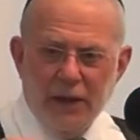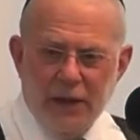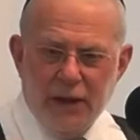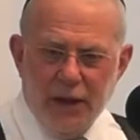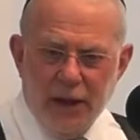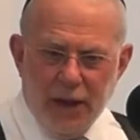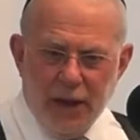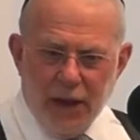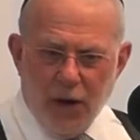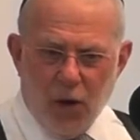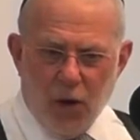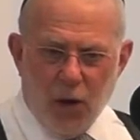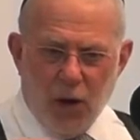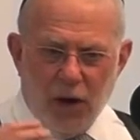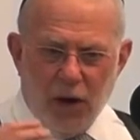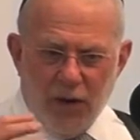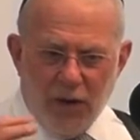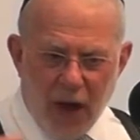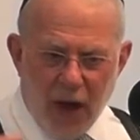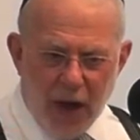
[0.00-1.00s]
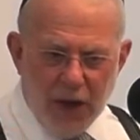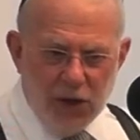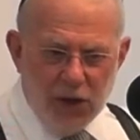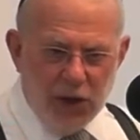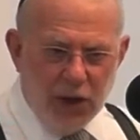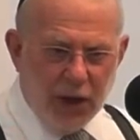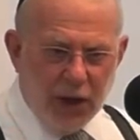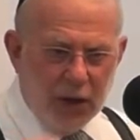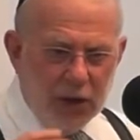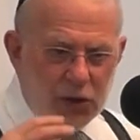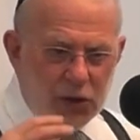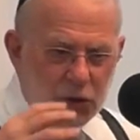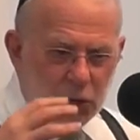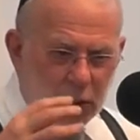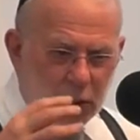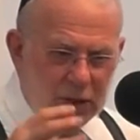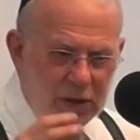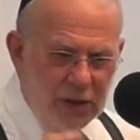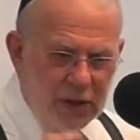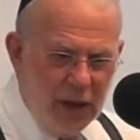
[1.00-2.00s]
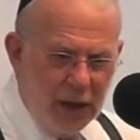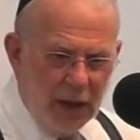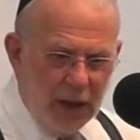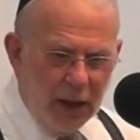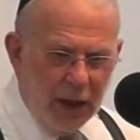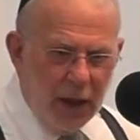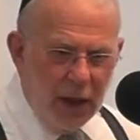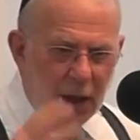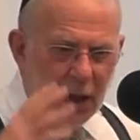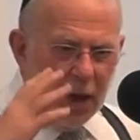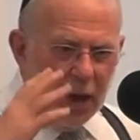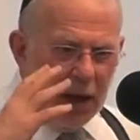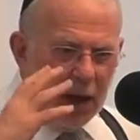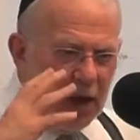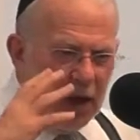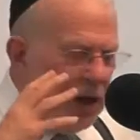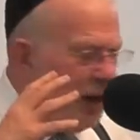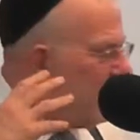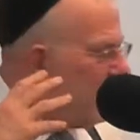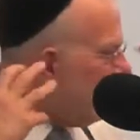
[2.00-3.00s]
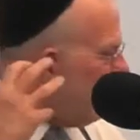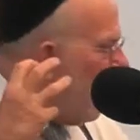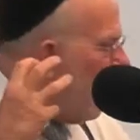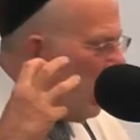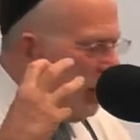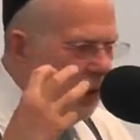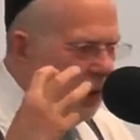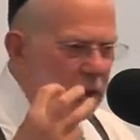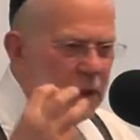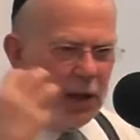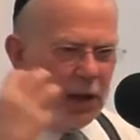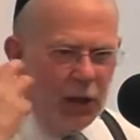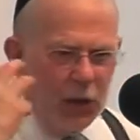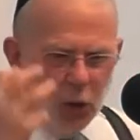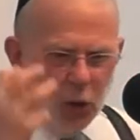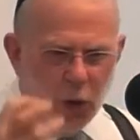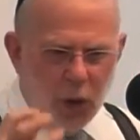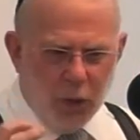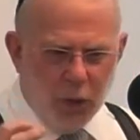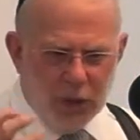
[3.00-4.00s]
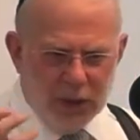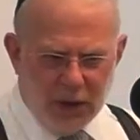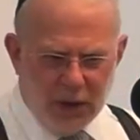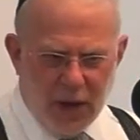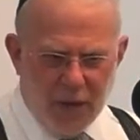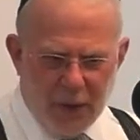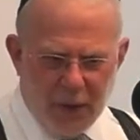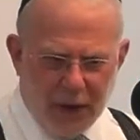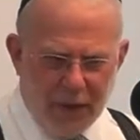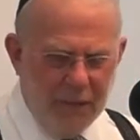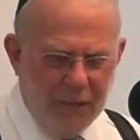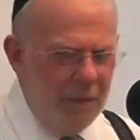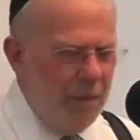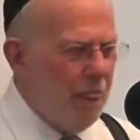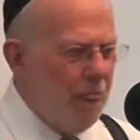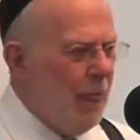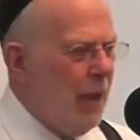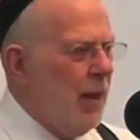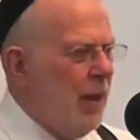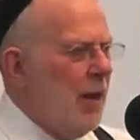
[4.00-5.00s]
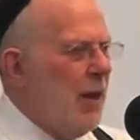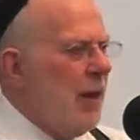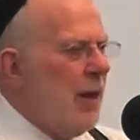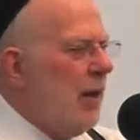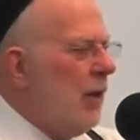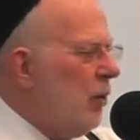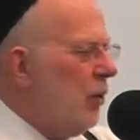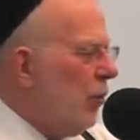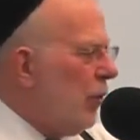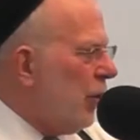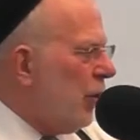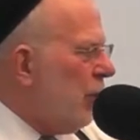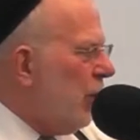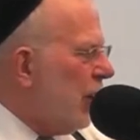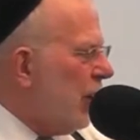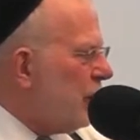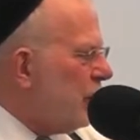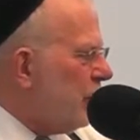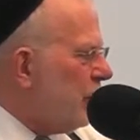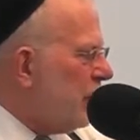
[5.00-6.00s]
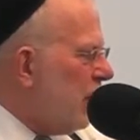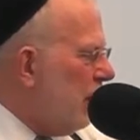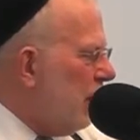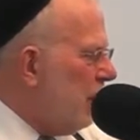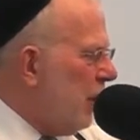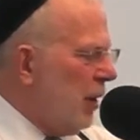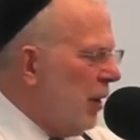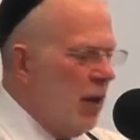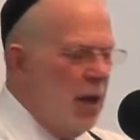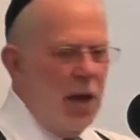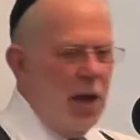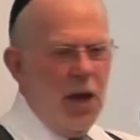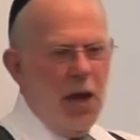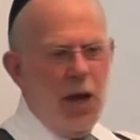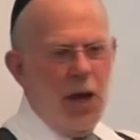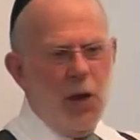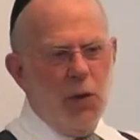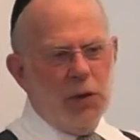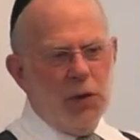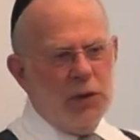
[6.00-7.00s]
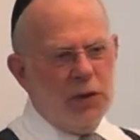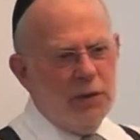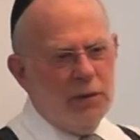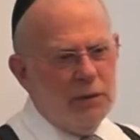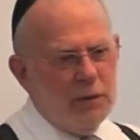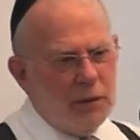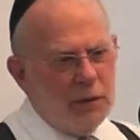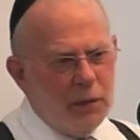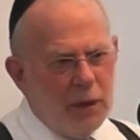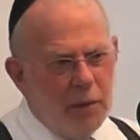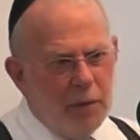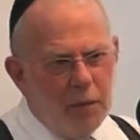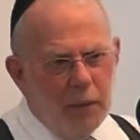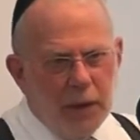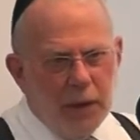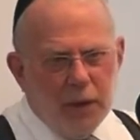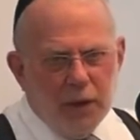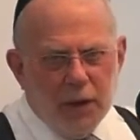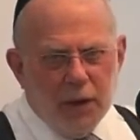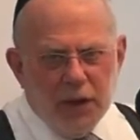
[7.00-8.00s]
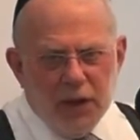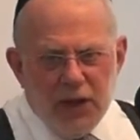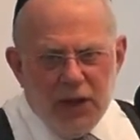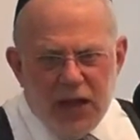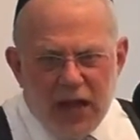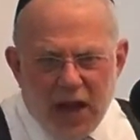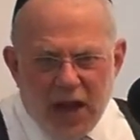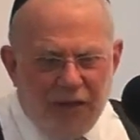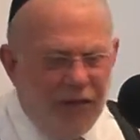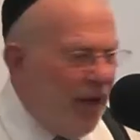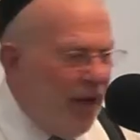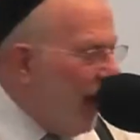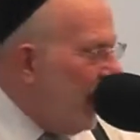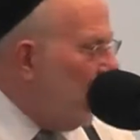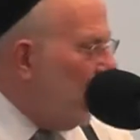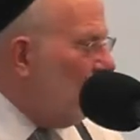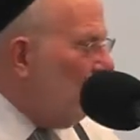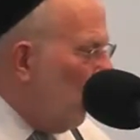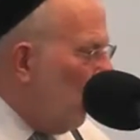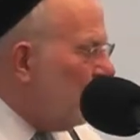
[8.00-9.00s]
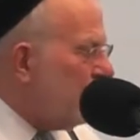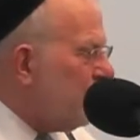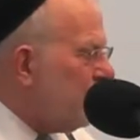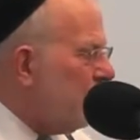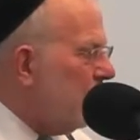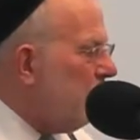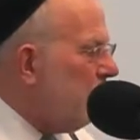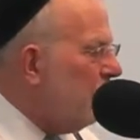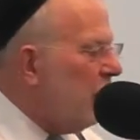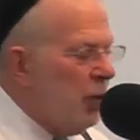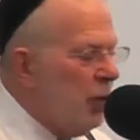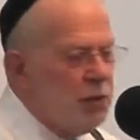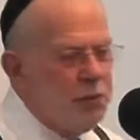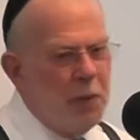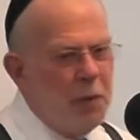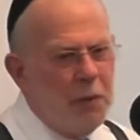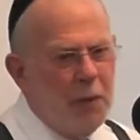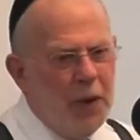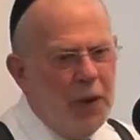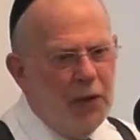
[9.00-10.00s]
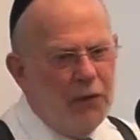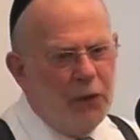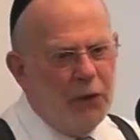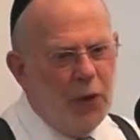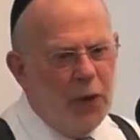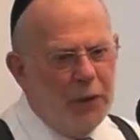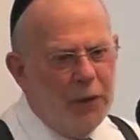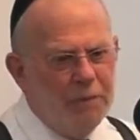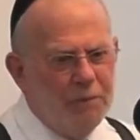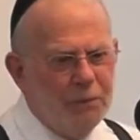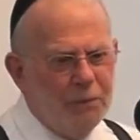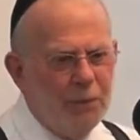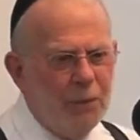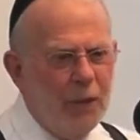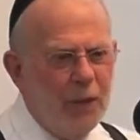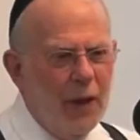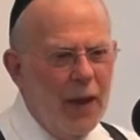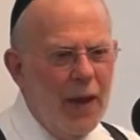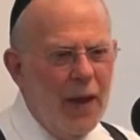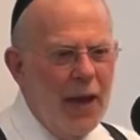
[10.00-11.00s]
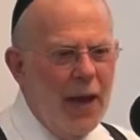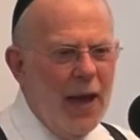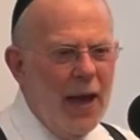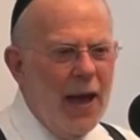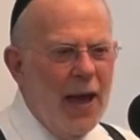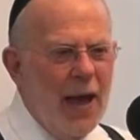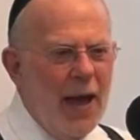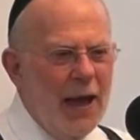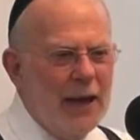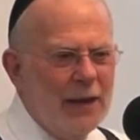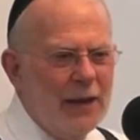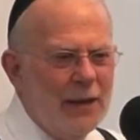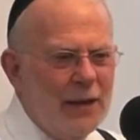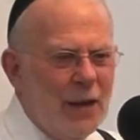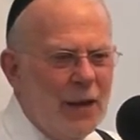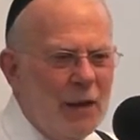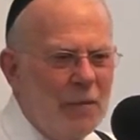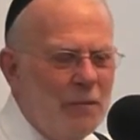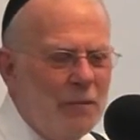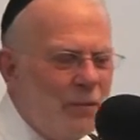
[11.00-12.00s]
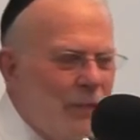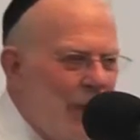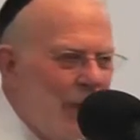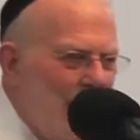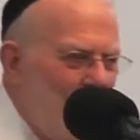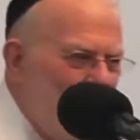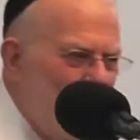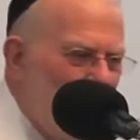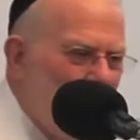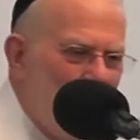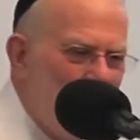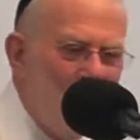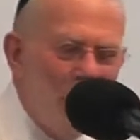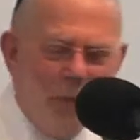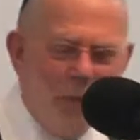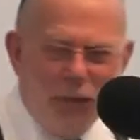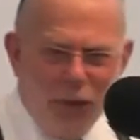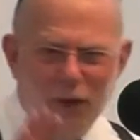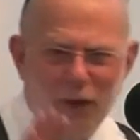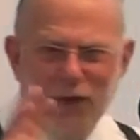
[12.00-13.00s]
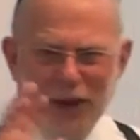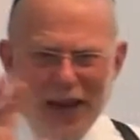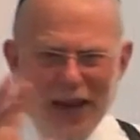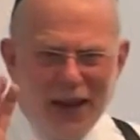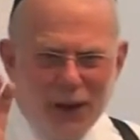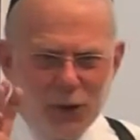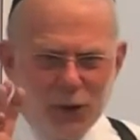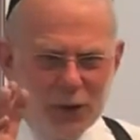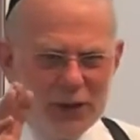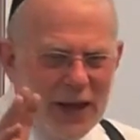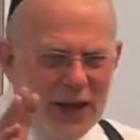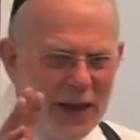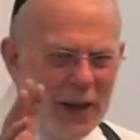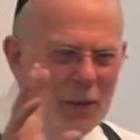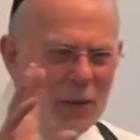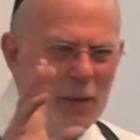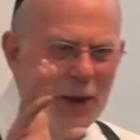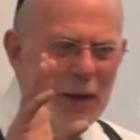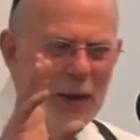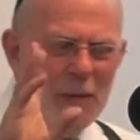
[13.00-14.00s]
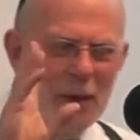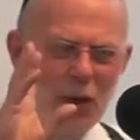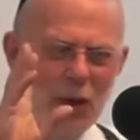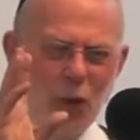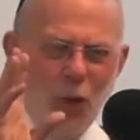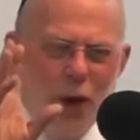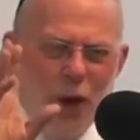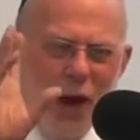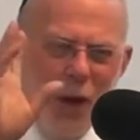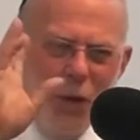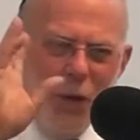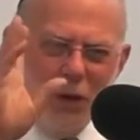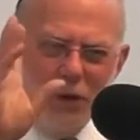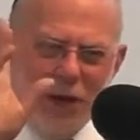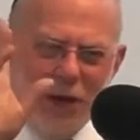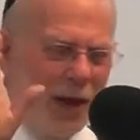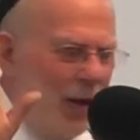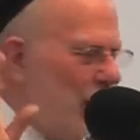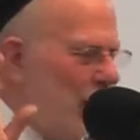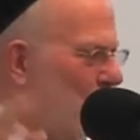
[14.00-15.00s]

the art of hedging, short selling. He smelled it. He knew it was coming. He knew the crash was coming. He was a neophyte at Wall Street, but he was prepared for it. And um, by the way, if it interests anybody, by the way, I will tell